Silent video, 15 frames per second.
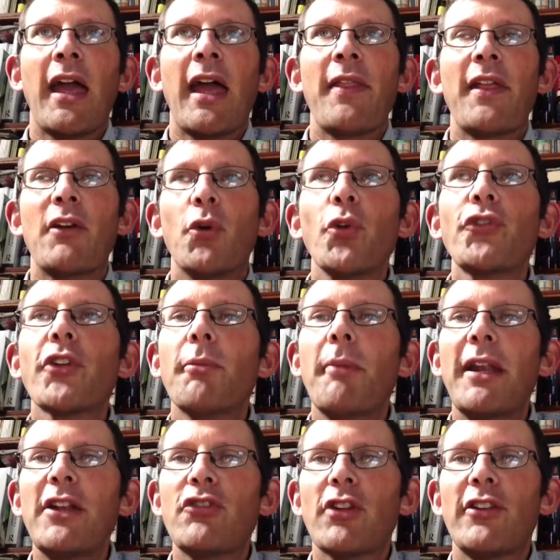There are also
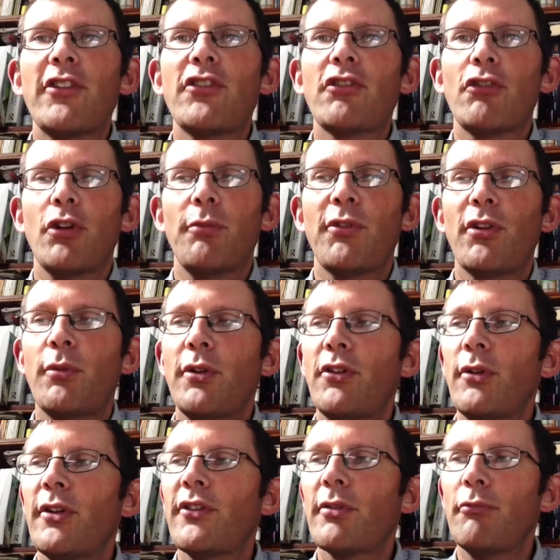many transition groups who are
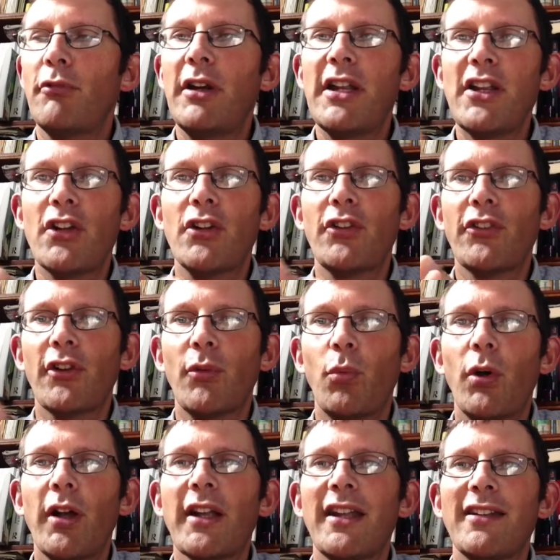doing some really good sort of
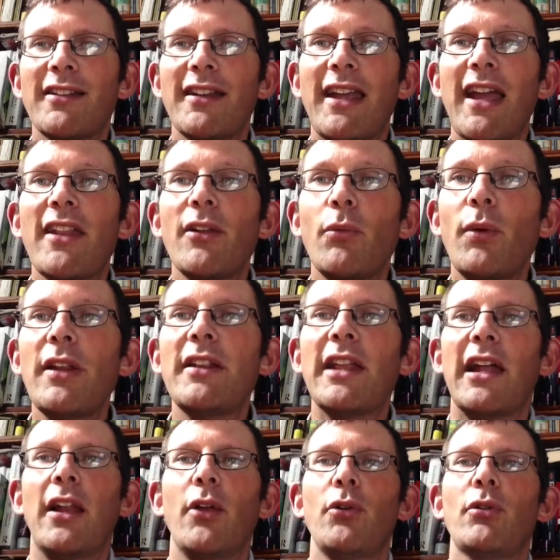working together with
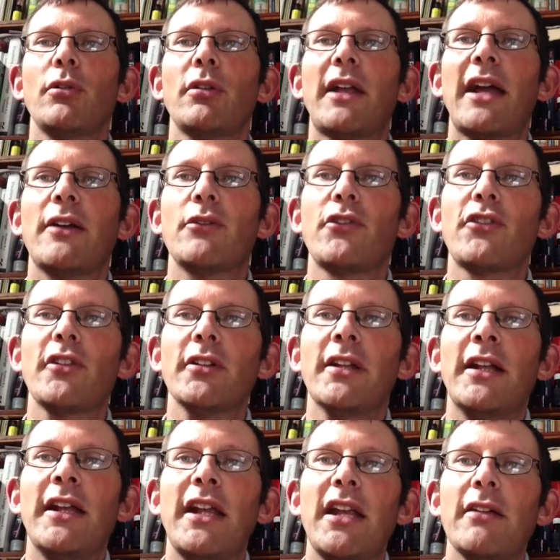their local council.
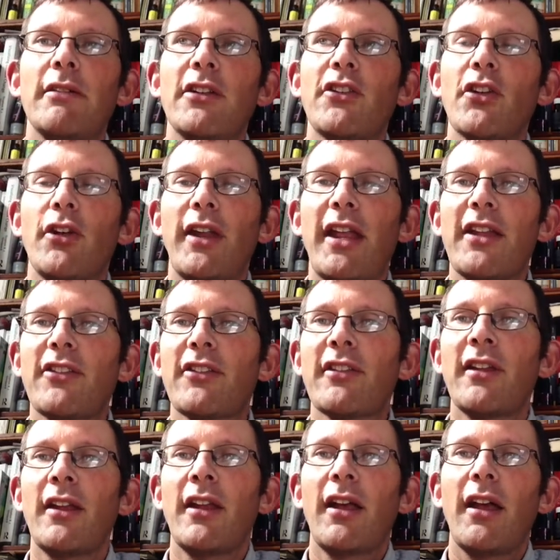Here in Totnes,
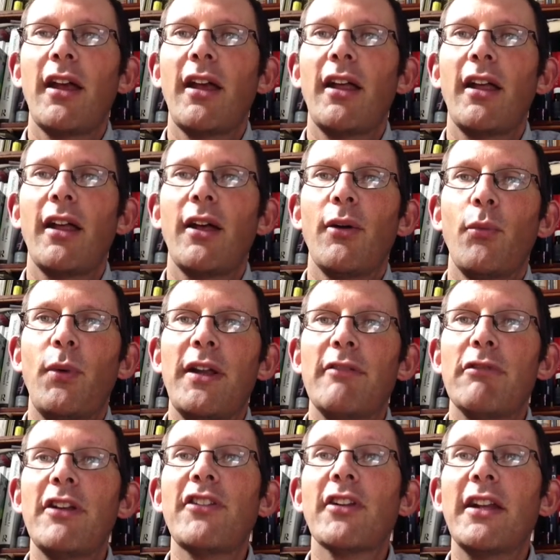we
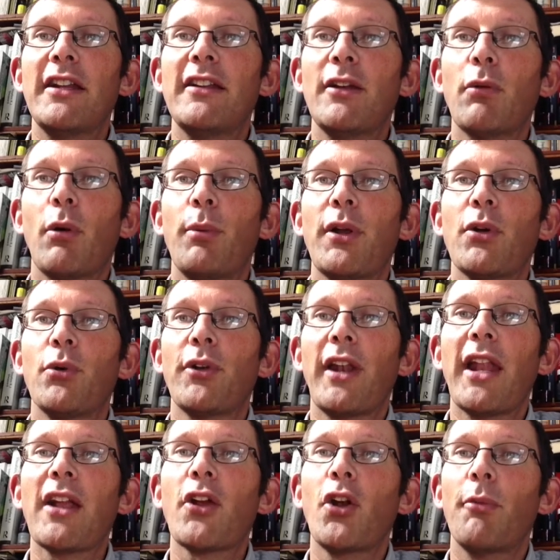recently did what we called an
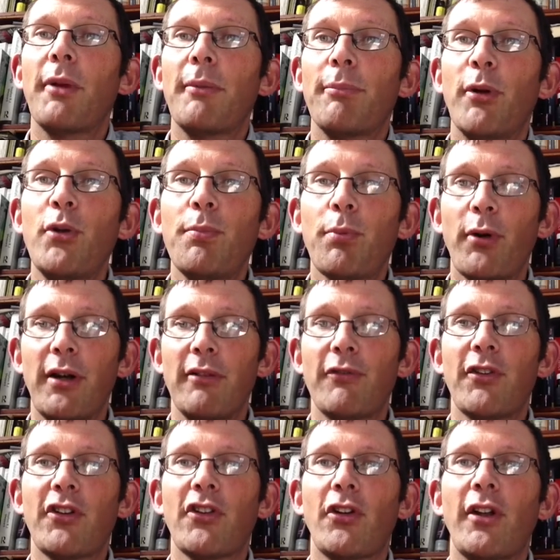economic blueprint
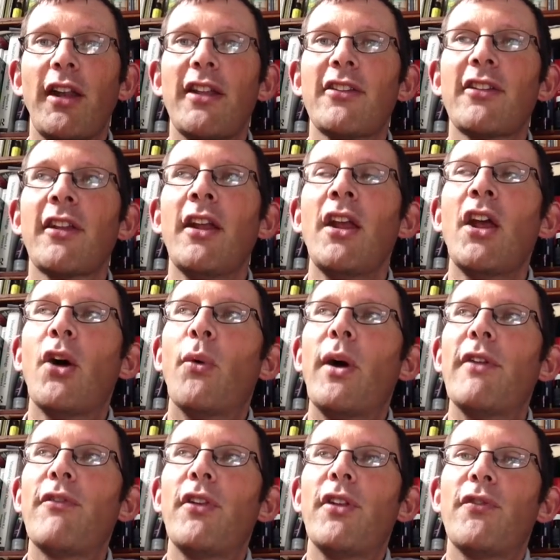for Totnes,
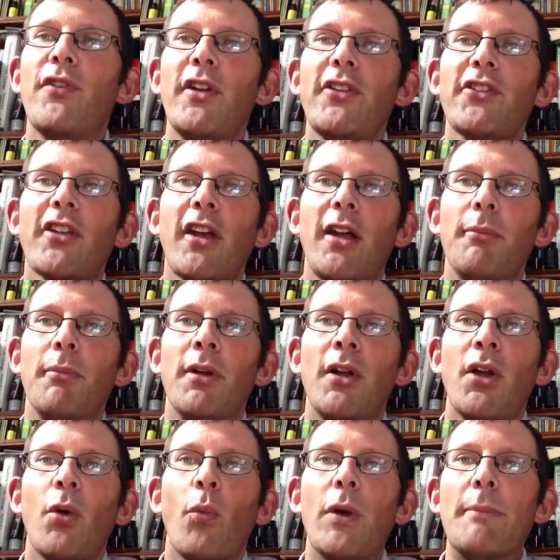where for the first time
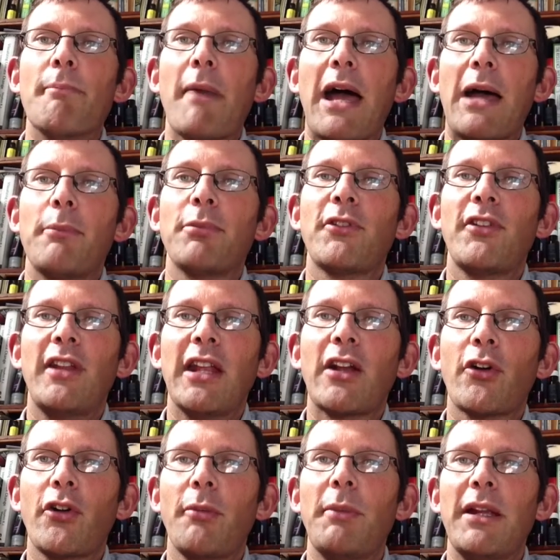we mapped the
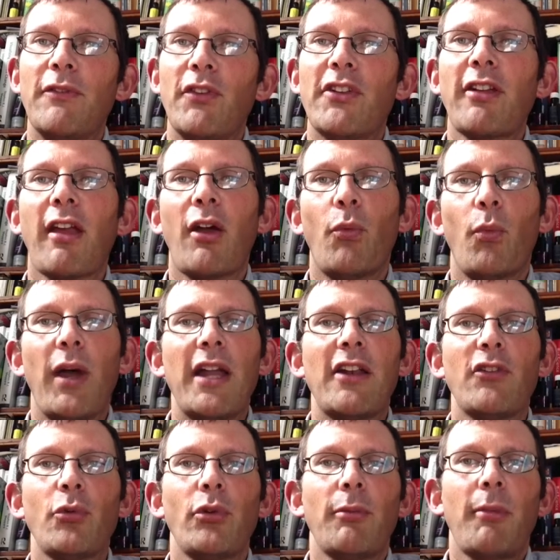economy of the town. Where
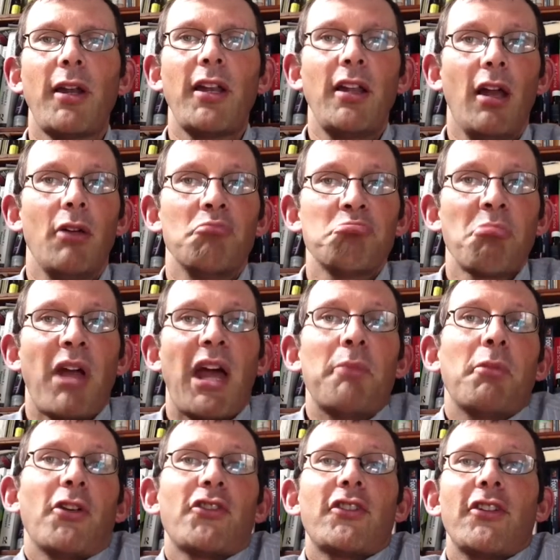does all the money go? How
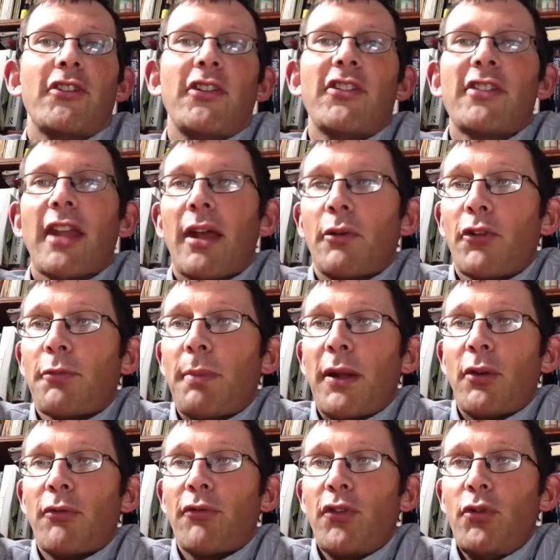much does this town spend
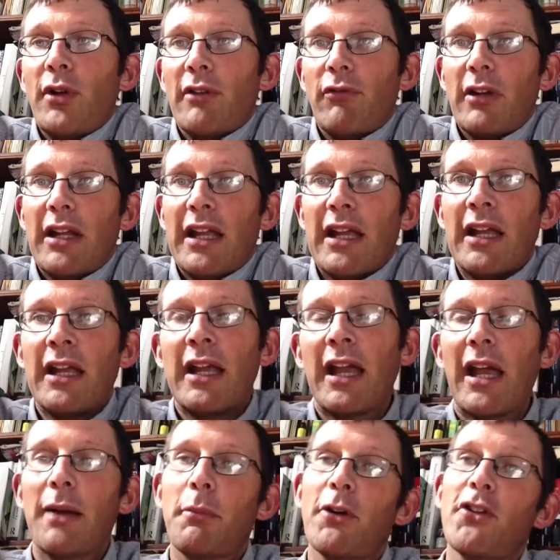on food every year?
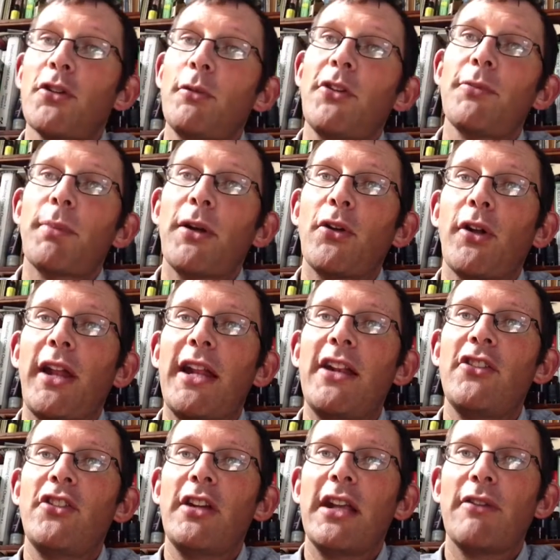How much do we spend on
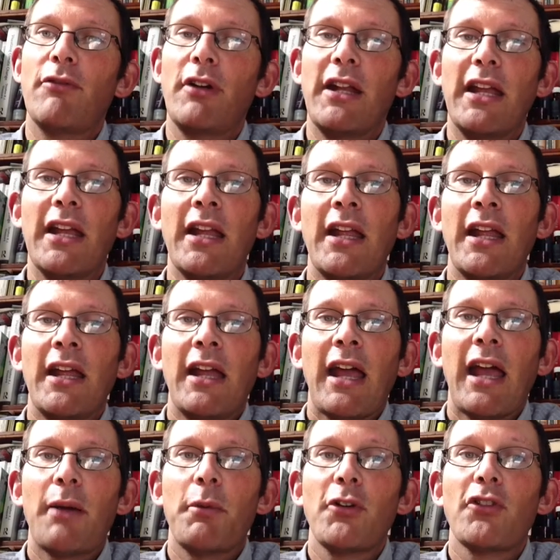energy every year?
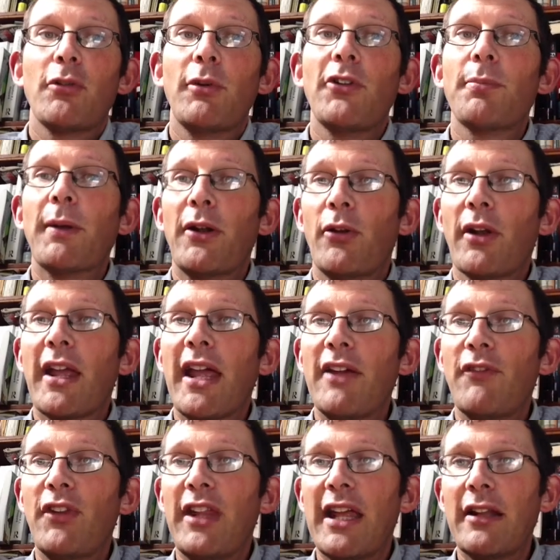How much do we spend on care
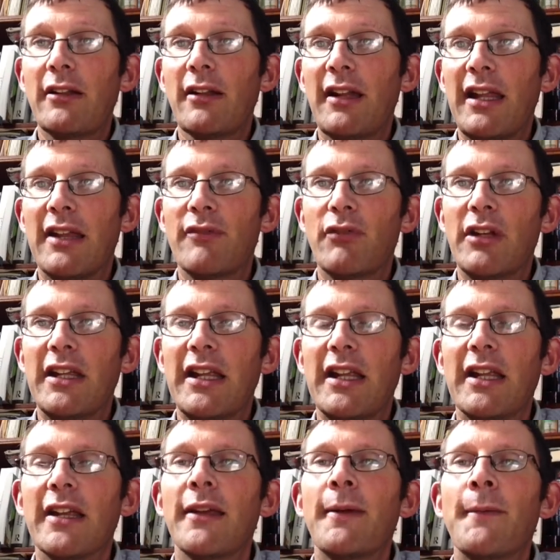for the elderly every
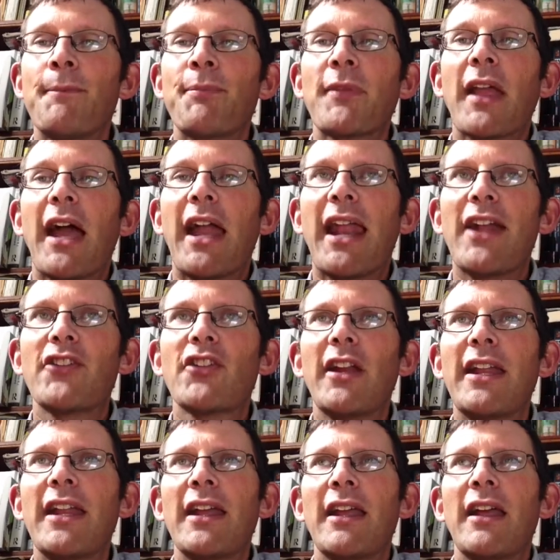year? And actually